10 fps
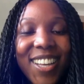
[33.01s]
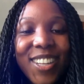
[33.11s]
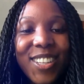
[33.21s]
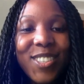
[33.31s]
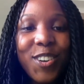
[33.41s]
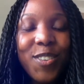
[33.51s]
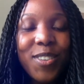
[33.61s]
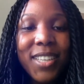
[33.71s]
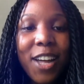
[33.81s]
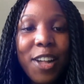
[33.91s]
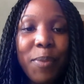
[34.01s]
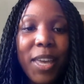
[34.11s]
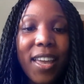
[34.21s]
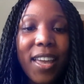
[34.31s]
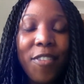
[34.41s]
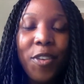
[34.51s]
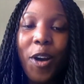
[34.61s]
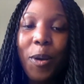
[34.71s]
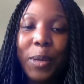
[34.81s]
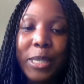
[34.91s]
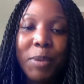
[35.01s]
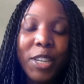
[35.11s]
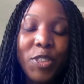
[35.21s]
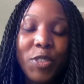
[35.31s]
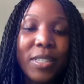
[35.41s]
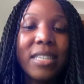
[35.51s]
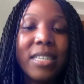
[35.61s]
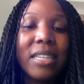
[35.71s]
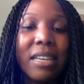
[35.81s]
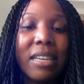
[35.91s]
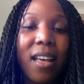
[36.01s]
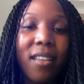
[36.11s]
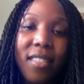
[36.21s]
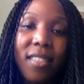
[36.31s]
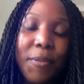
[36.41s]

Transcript: So tell me, have you always been interested in health?